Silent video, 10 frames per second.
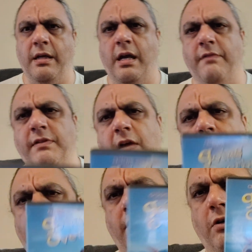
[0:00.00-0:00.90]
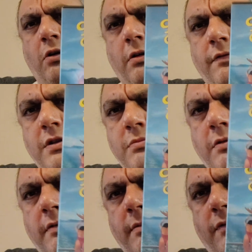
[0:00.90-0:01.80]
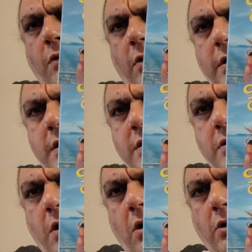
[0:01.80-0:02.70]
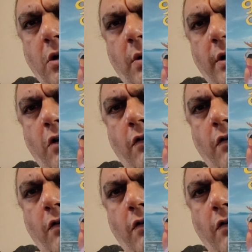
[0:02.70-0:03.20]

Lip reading: I've never even heard of this movie before. It is called Going